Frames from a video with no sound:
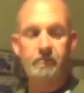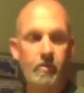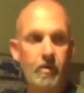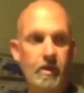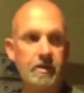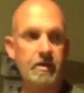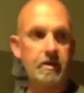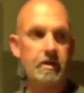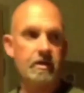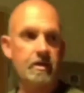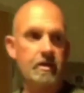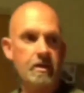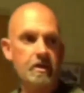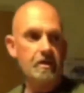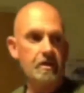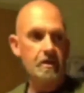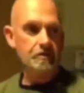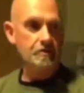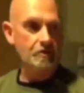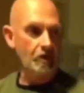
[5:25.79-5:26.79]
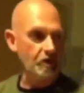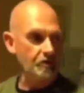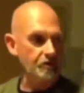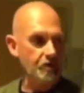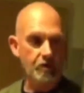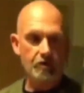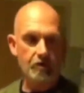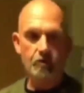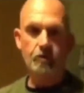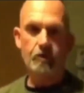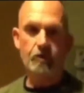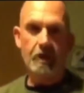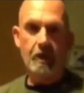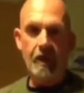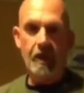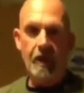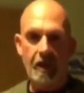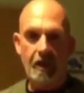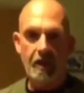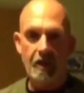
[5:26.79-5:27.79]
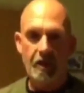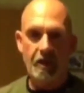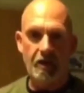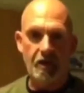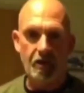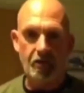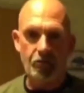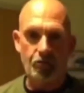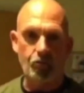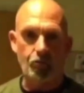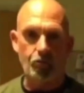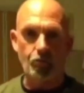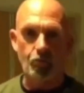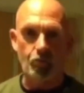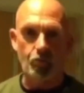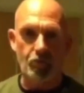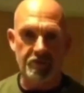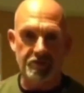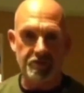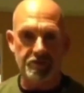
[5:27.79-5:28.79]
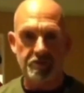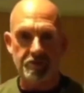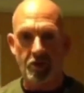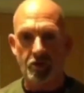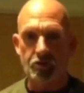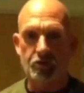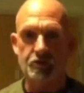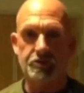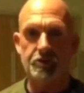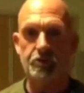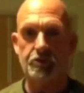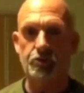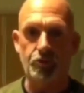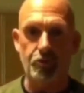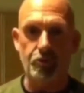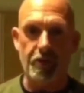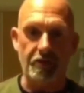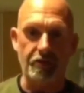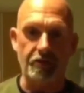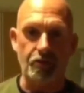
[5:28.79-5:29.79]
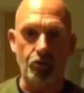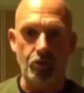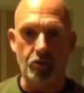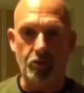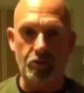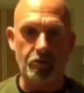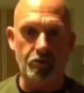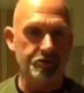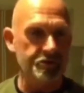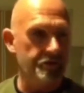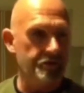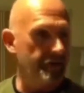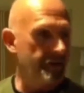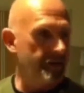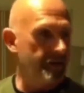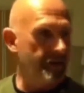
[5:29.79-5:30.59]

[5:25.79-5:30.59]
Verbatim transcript: everyone, you know, I don't know uh, where this goes to around the world.